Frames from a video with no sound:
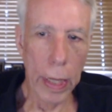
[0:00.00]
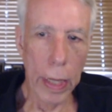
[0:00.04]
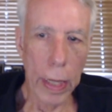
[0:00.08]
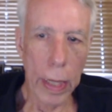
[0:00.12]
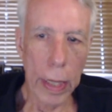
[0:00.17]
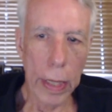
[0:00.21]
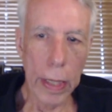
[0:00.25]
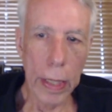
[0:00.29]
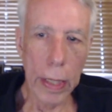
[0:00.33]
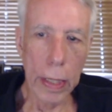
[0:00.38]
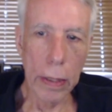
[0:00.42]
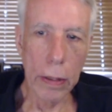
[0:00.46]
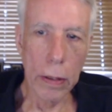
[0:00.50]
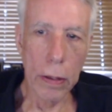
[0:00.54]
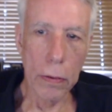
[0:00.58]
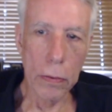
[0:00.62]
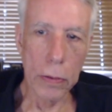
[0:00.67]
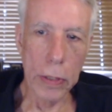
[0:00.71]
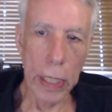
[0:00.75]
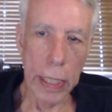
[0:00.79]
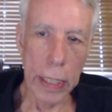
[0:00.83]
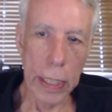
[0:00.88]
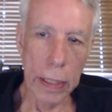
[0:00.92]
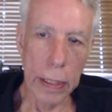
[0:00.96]
In
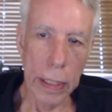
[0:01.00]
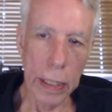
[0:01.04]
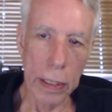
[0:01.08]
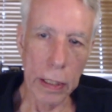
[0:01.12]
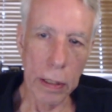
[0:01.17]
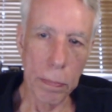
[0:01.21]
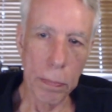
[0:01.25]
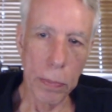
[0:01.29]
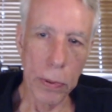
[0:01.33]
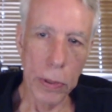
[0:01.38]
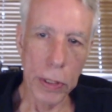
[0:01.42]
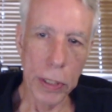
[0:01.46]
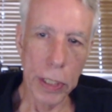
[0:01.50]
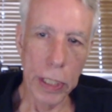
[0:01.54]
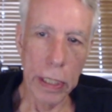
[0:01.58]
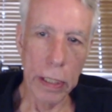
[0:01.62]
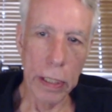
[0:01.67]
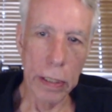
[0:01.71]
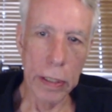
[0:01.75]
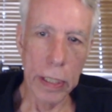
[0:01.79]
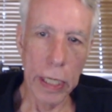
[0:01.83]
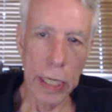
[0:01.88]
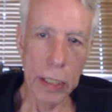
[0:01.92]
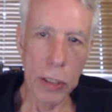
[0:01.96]
gote, and then the push
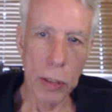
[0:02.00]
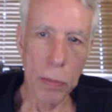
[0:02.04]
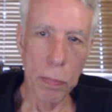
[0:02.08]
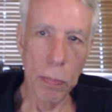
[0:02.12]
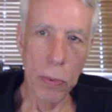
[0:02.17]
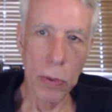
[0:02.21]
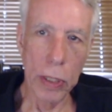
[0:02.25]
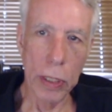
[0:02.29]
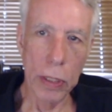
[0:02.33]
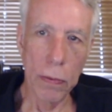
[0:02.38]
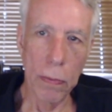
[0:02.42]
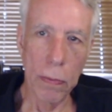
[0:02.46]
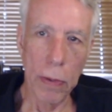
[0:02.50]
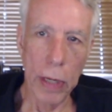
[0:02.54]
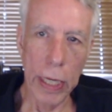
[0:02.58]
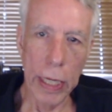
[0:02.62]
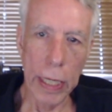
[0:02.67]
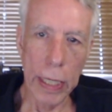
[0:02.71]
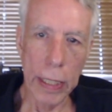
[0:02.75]
here takes a point away,